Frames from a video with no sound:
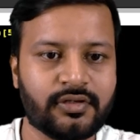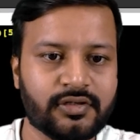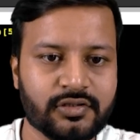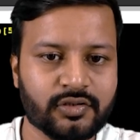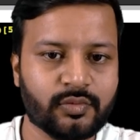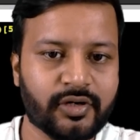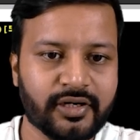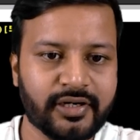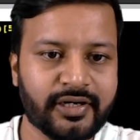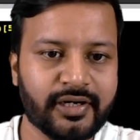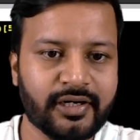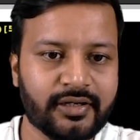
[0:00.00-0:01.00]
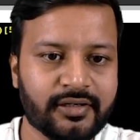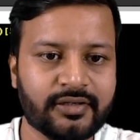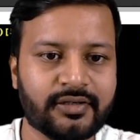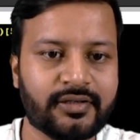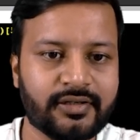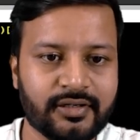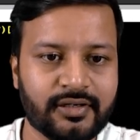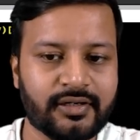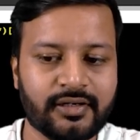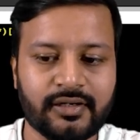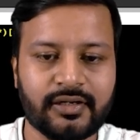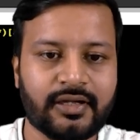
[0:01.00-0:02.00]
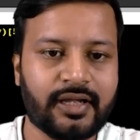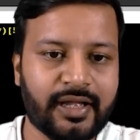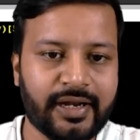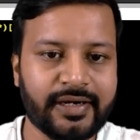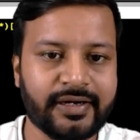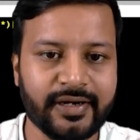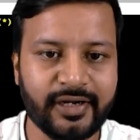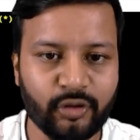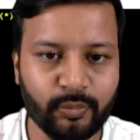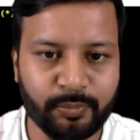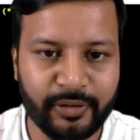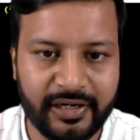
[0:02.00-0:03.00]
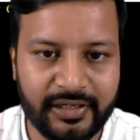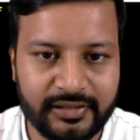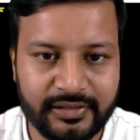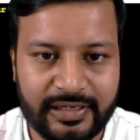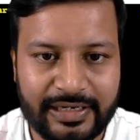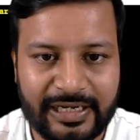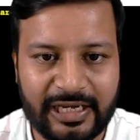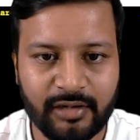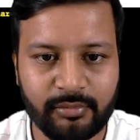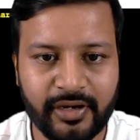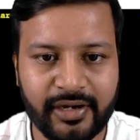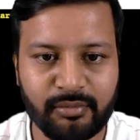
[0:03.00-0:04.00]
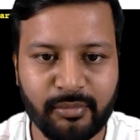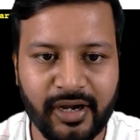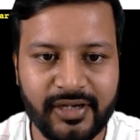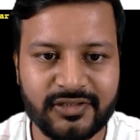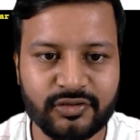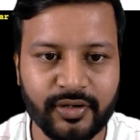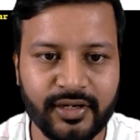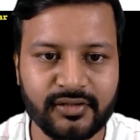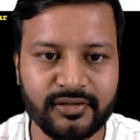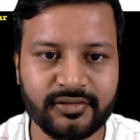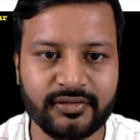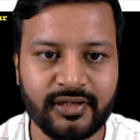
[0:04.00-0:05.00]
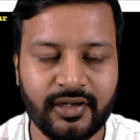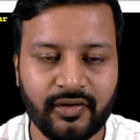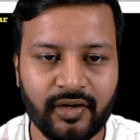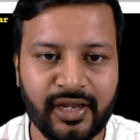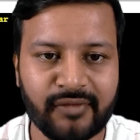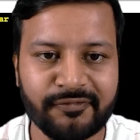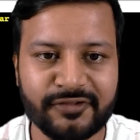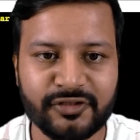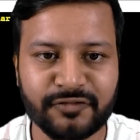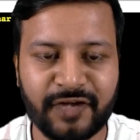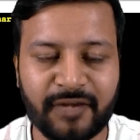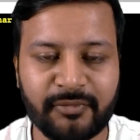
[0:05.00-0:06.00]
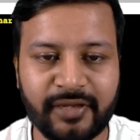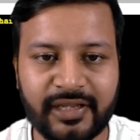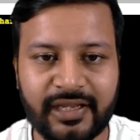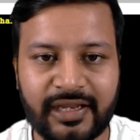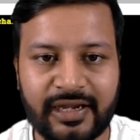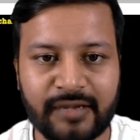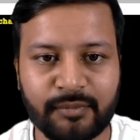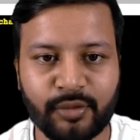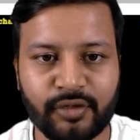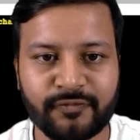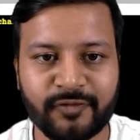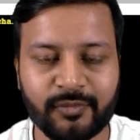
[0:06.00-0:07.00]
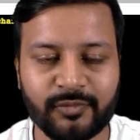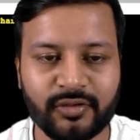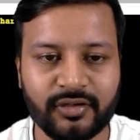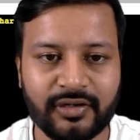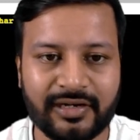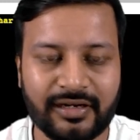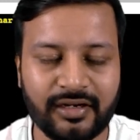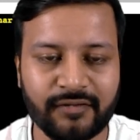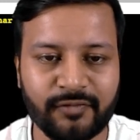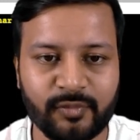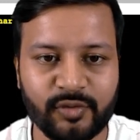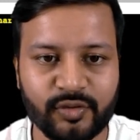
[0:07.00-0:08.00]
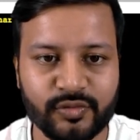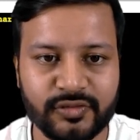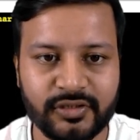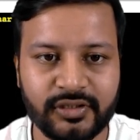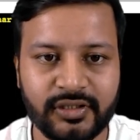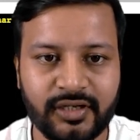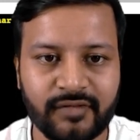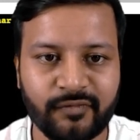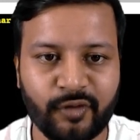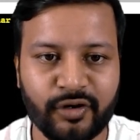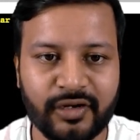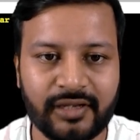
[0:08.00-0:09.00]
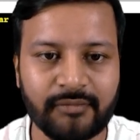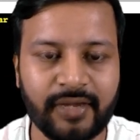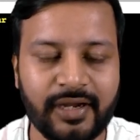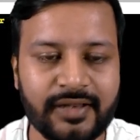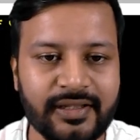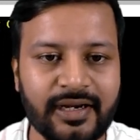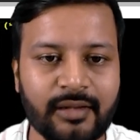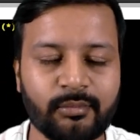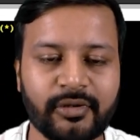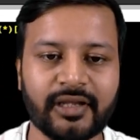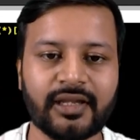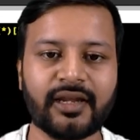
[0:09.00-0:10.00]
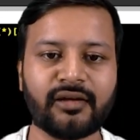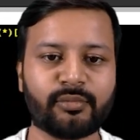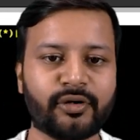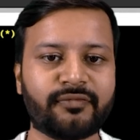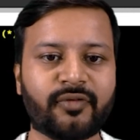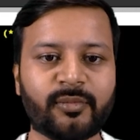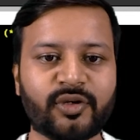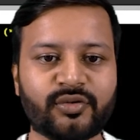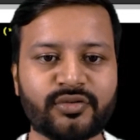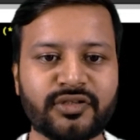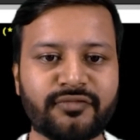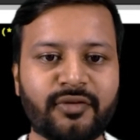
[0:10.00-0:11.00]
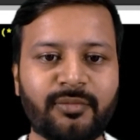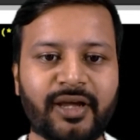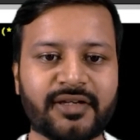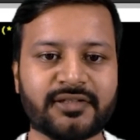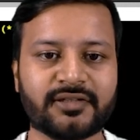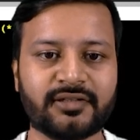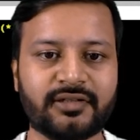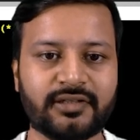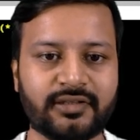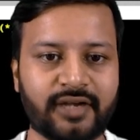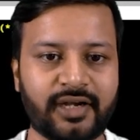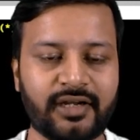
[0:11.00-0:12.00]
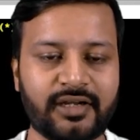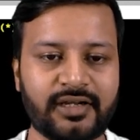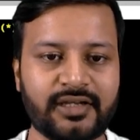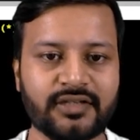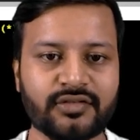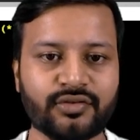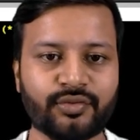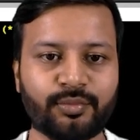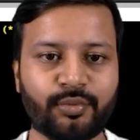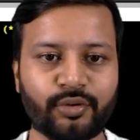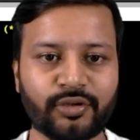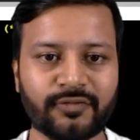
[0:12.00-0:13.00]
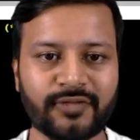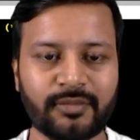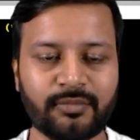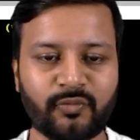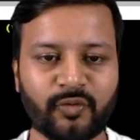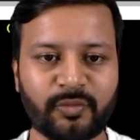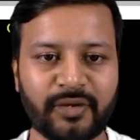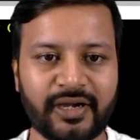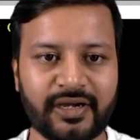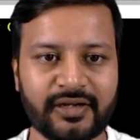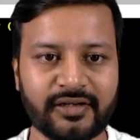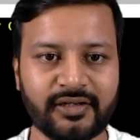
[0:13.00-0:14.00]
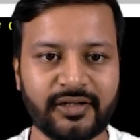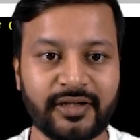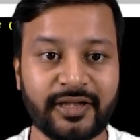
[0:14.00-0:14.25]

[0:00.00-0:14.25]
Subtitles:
So what I did, I try to print name and marks together. And first of all, I'm taking input from user for name, and then I'm taking input from a user for marks, right? So both of them would be entered.